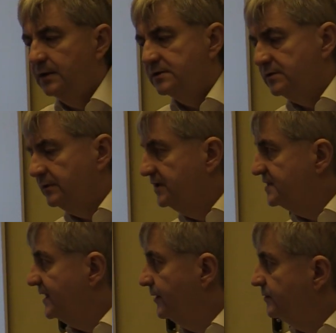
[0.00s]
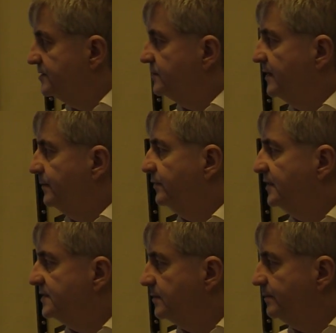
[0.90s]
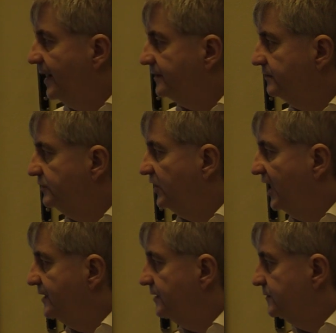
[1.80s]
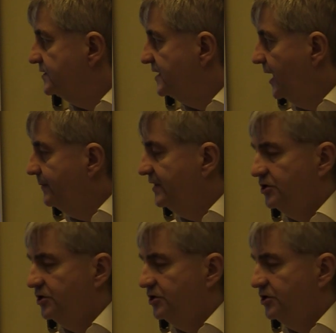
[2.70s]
so this can also happen as a part of the grandiose type.